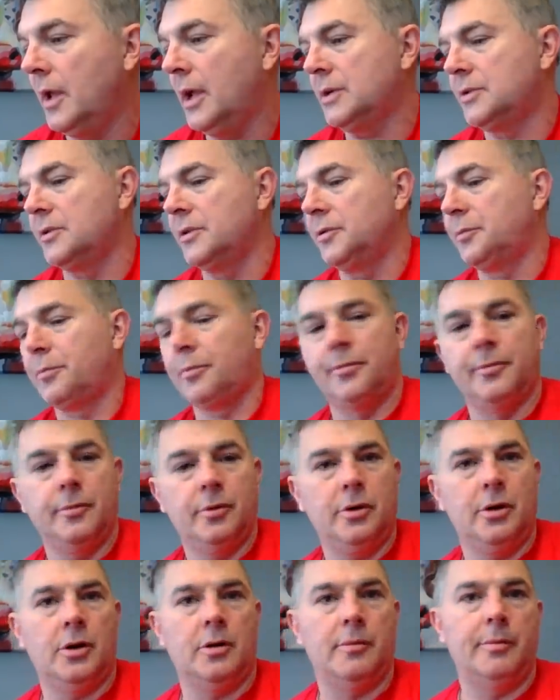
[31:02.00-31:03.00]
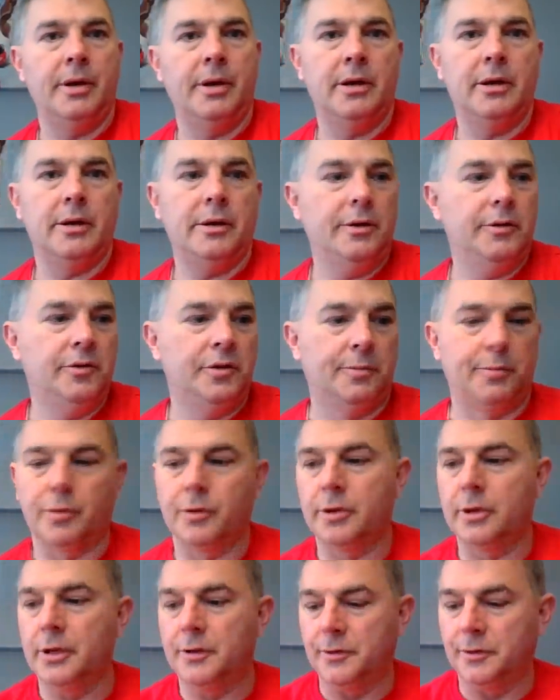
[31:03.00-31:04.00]
actually, this Oh man, this is
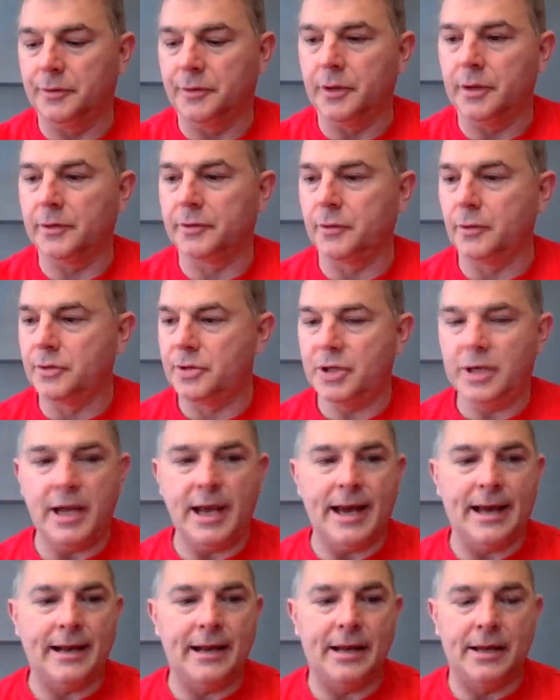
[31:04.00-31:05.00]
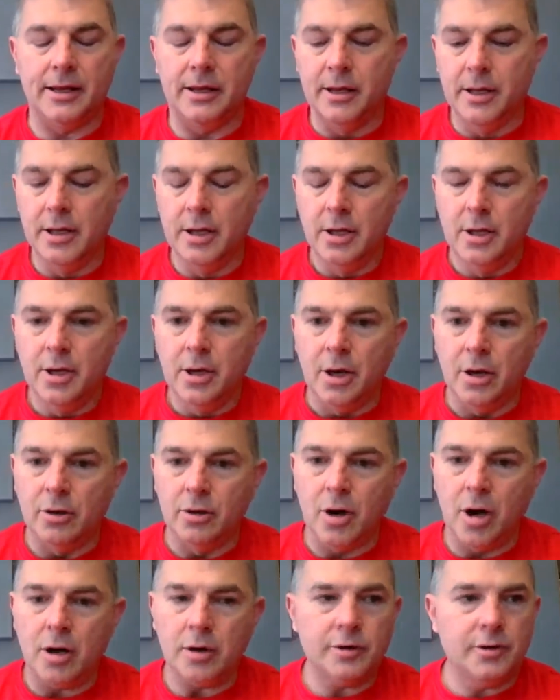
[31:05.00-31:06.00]
pretty interesting. So she had a a
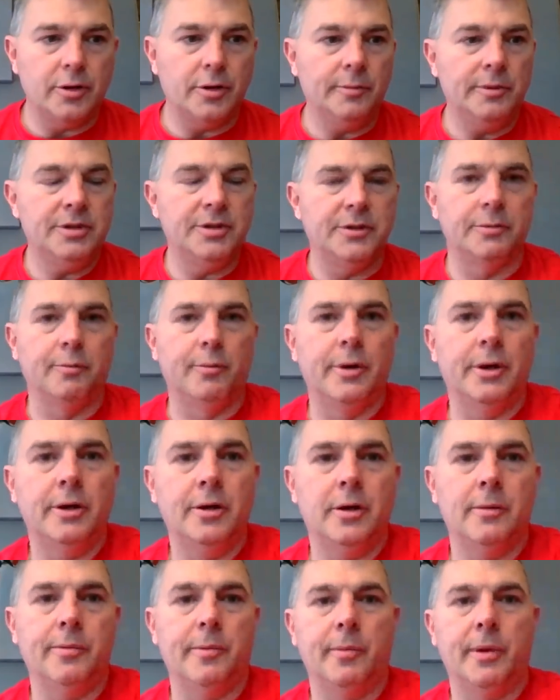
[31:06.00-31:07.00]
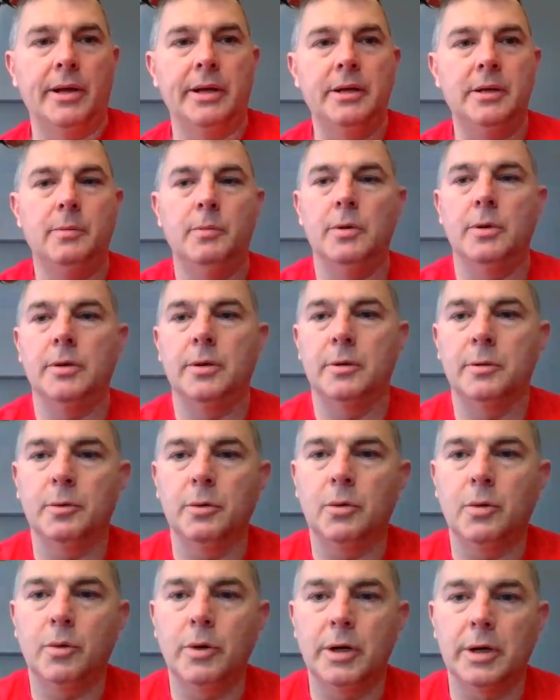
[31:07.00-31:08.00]
long. Let me just bring it up in my email here
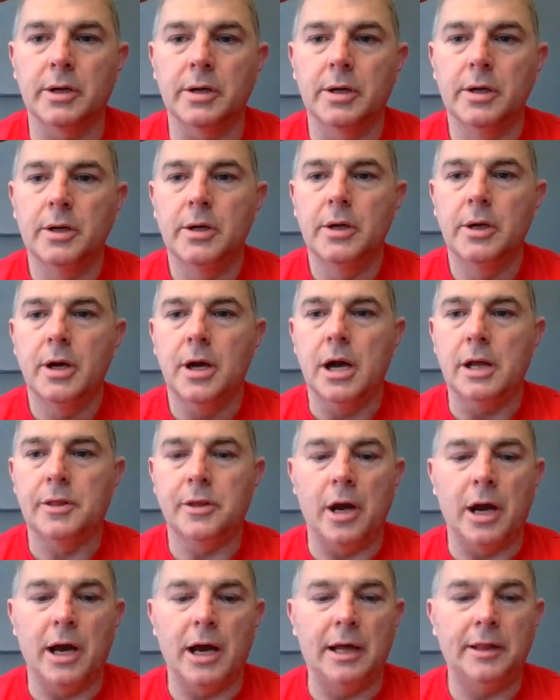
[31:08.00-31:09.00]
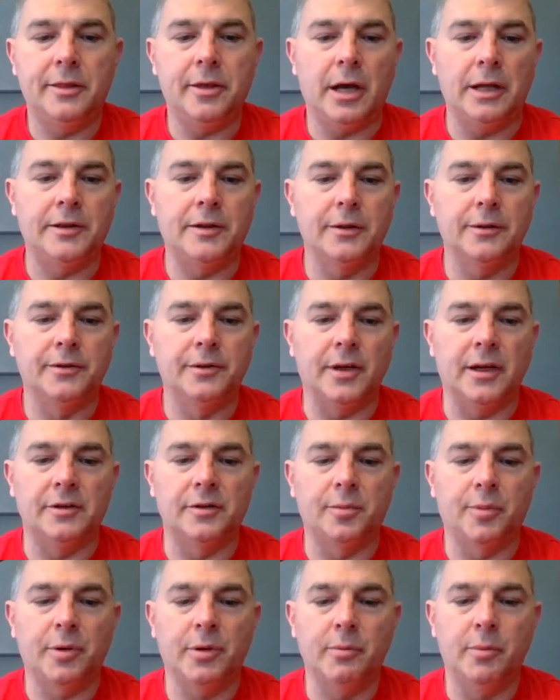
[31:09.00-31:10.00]
real quick. I thought I thought this. I
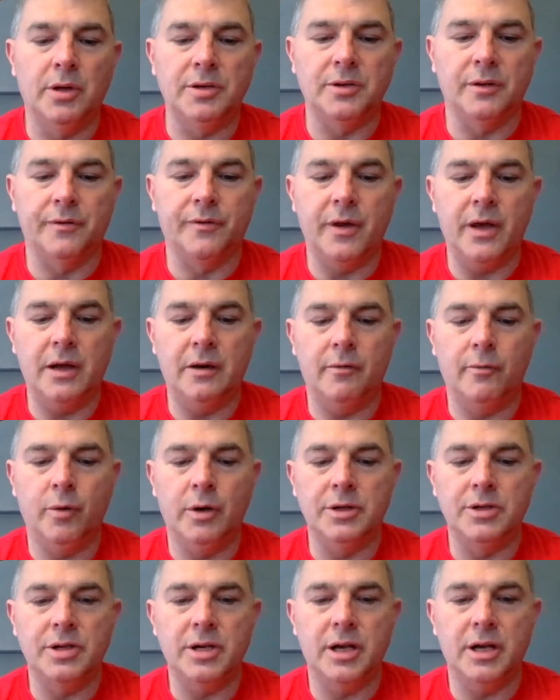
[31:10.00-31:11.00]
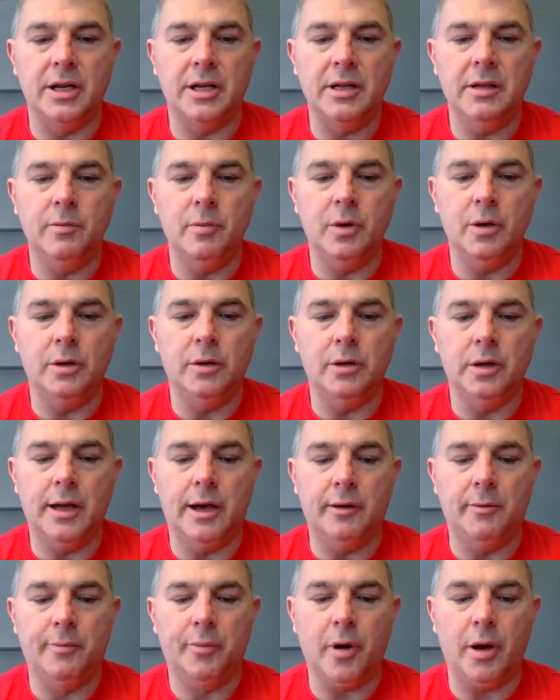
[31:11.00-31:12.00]
was pretty much a fan of what she had emailed. And
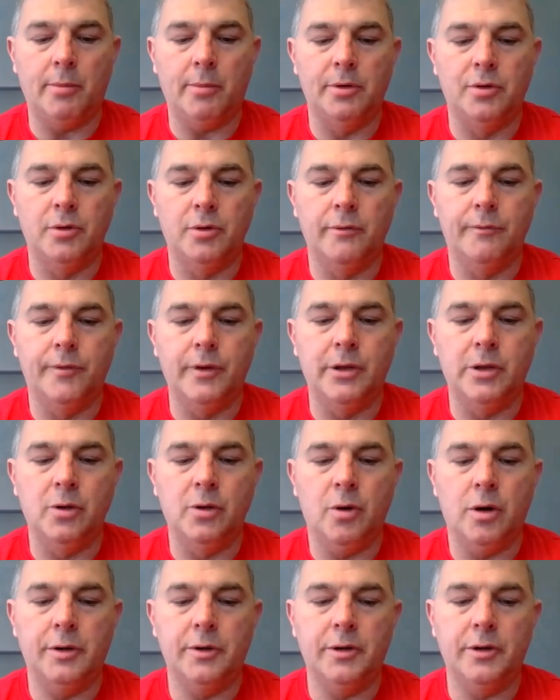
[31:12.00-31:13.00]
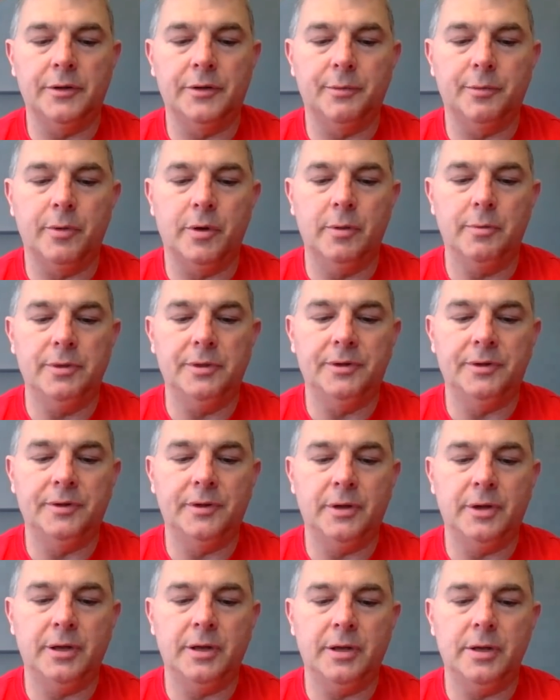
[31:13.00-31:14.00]
I'd probably do a video on this, but let me
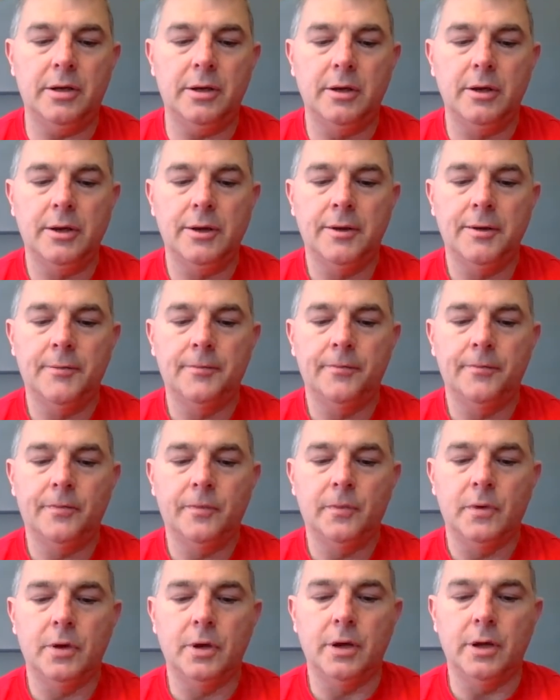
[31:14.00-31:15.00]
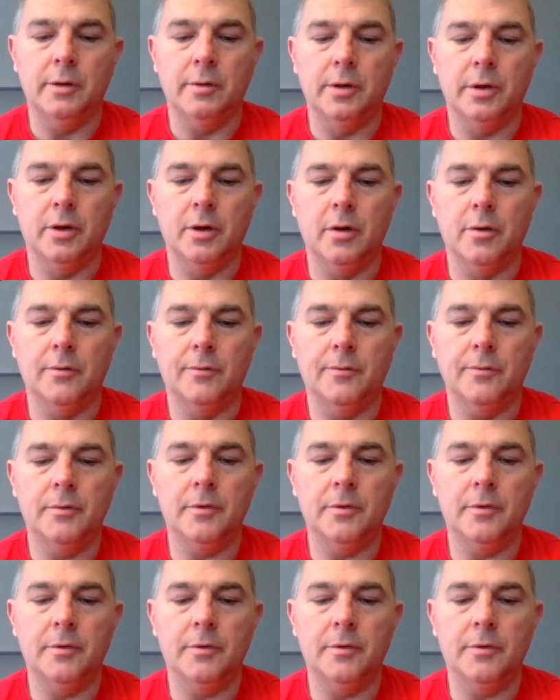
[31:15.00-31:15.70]
see. Yeah, here we go.